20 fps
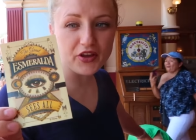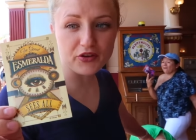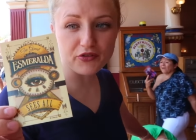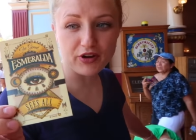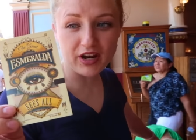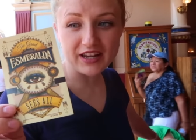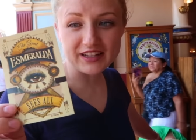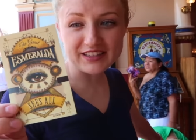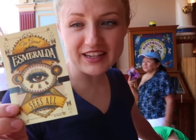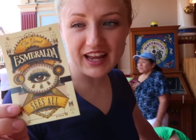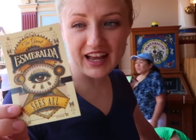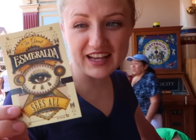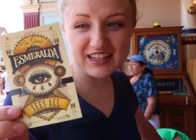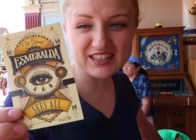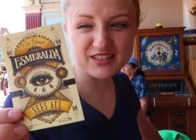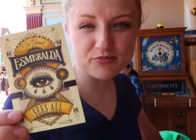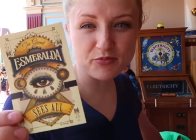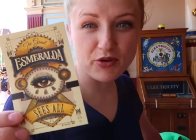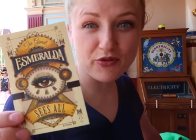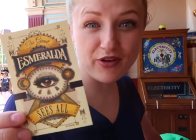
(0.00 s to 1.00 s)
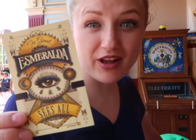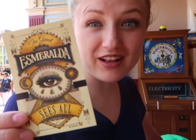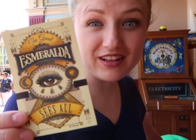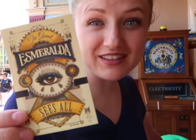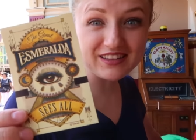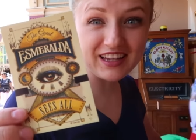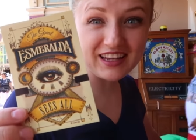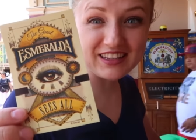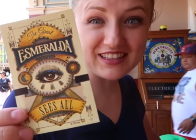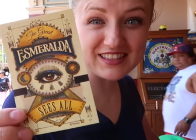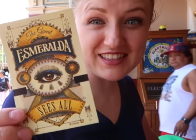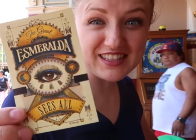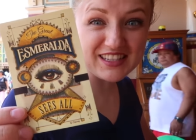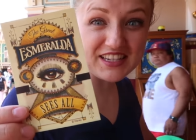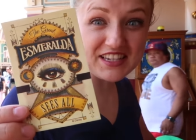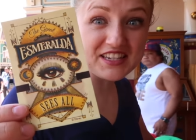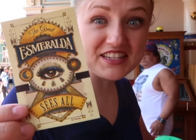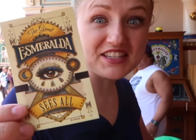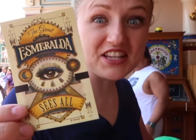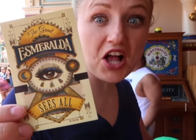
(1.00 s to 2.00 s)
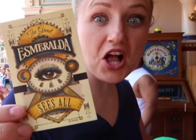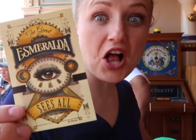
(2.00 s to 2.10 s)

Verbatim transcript: The great Esmeralda sees